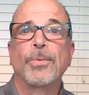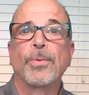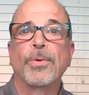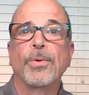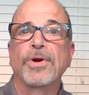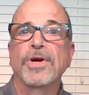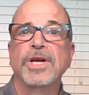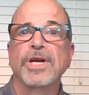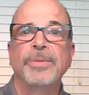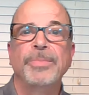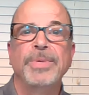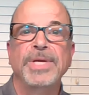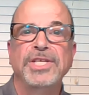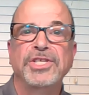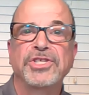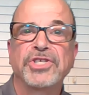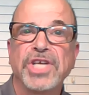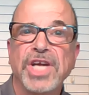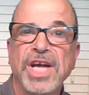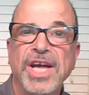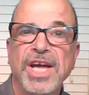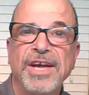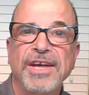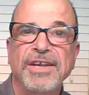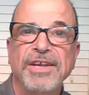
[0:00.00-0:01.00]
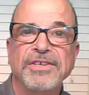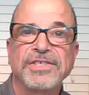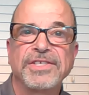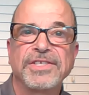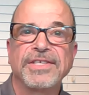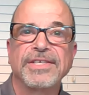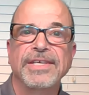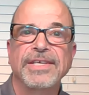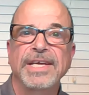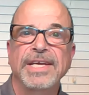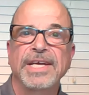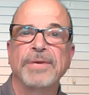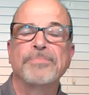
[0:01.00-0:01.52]
we're going to be
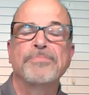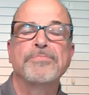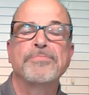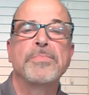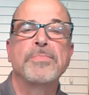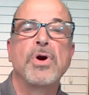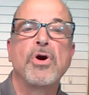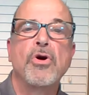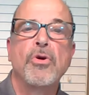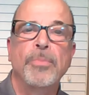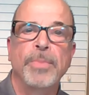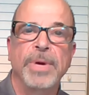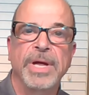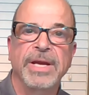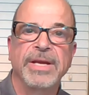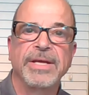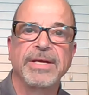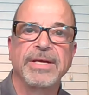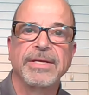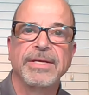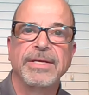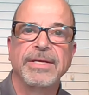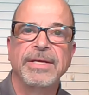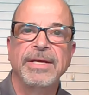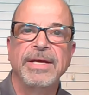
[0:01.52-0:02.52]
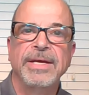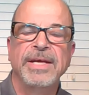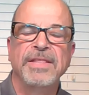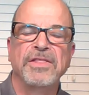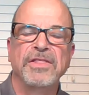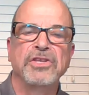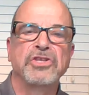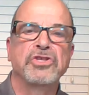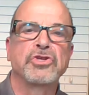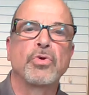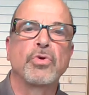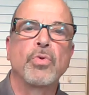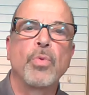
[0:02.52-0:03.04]
changed in a moment,
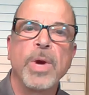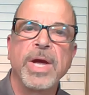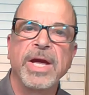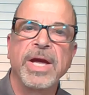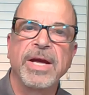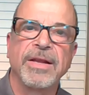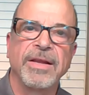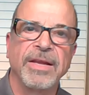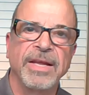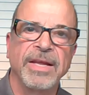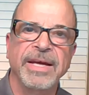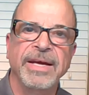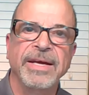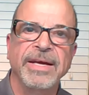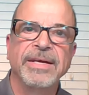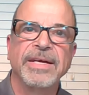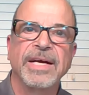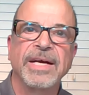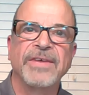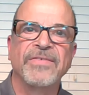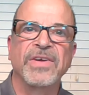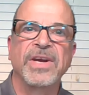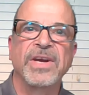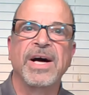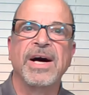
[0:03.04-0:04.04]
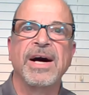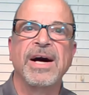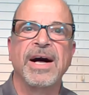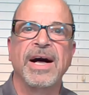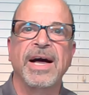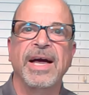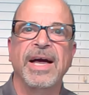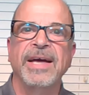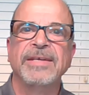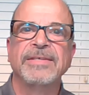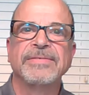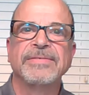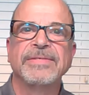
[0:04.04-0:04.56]
in the twinkling of an
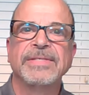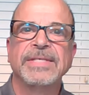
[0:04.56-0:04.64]
eye.